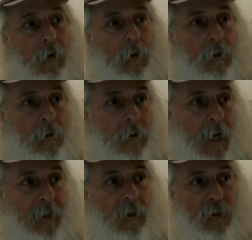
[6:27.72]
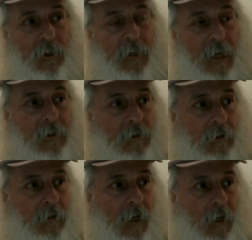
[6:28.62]
well that doesn't that
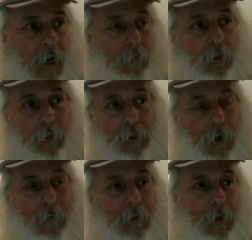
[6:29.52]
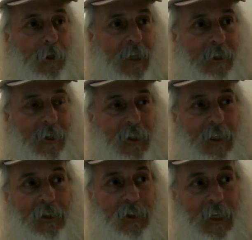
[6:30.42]
that I must be dreaming because that doesn't
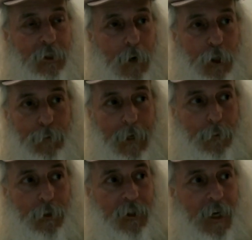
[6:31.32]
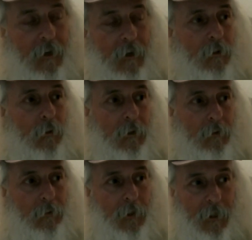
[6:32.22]
exist." Most people would say, "Oh, what a,
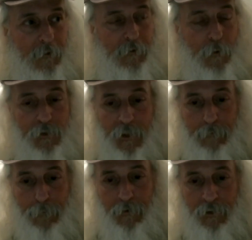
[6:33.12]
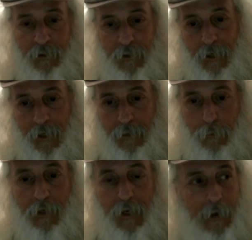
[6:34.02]
what an unfortunate person! Poor
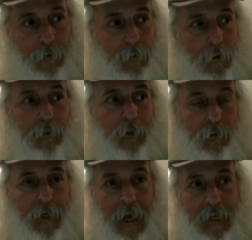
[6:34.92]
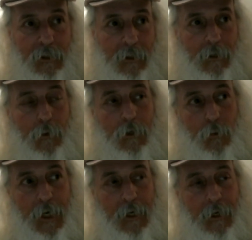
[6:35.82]
guy was born with three heads." In other words,
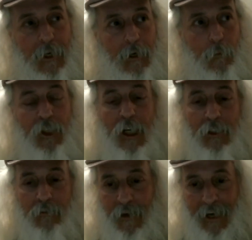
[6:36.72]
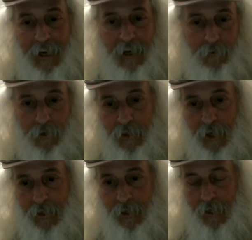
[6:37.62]
we we justify
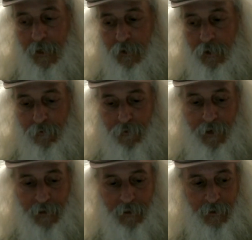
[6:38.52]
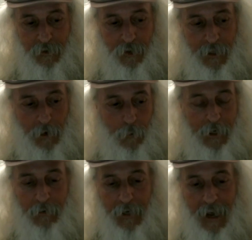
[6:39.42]
everything to right. fit so that we
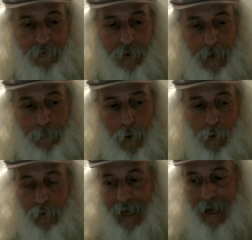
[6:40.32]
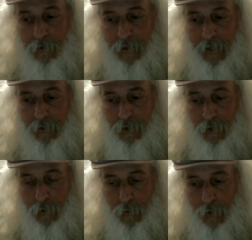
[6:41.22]
don't have to be pulled out
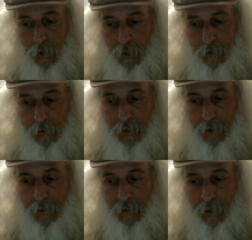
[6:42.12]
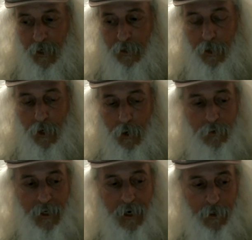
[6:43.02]
into the
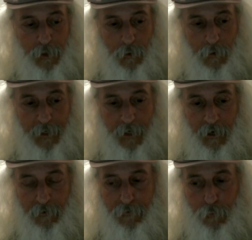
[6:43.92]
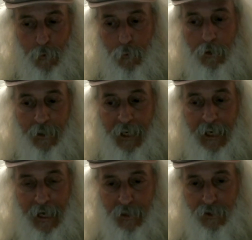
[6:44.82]
unknown territory of what we're looking
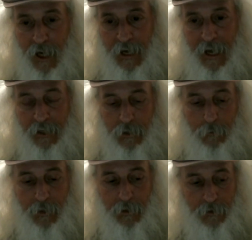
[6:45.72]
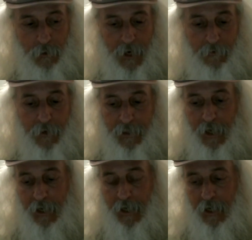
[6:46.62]
at is not actually real. So
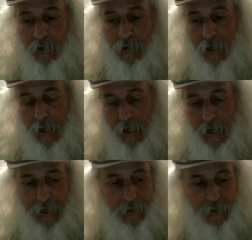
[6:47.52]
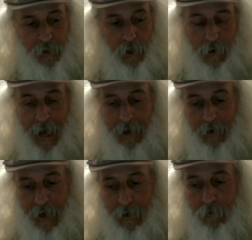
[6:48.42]
everything here is, you know, an,
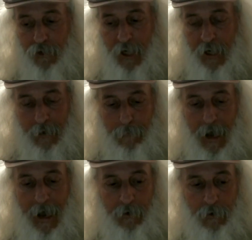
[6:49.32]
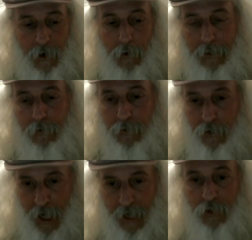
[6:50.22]
energy and matter are
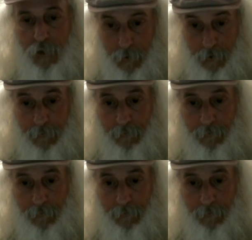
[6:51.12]
interchangeable,